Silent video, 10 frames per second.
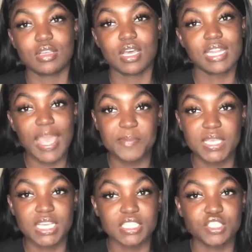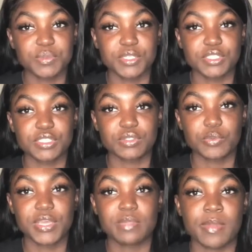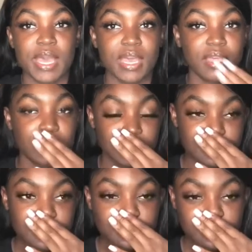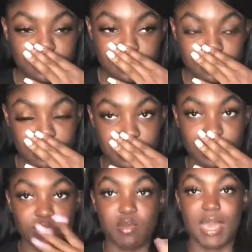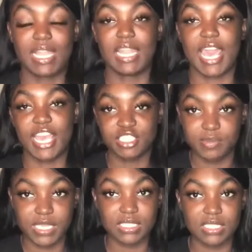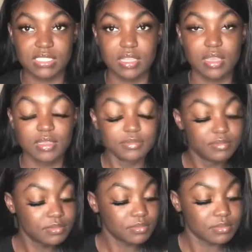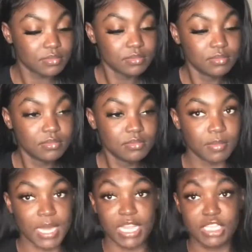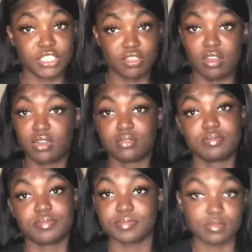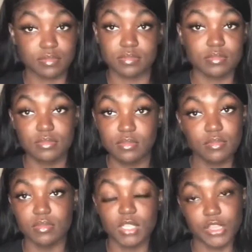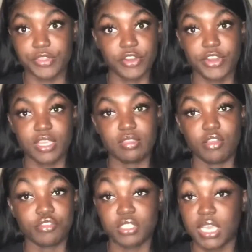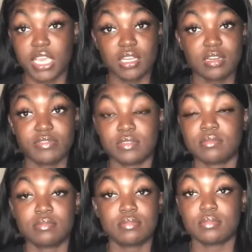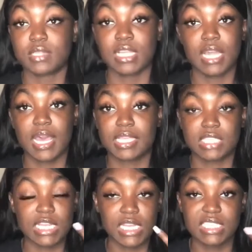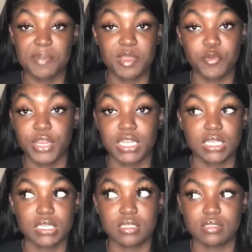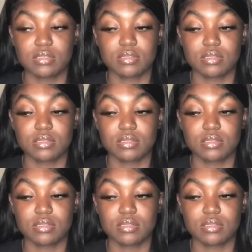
unhappy customers with my, excuse me, with my lash business. My lashes are, they're great. As long as you take care of them, they last. Like these, I've been wearing these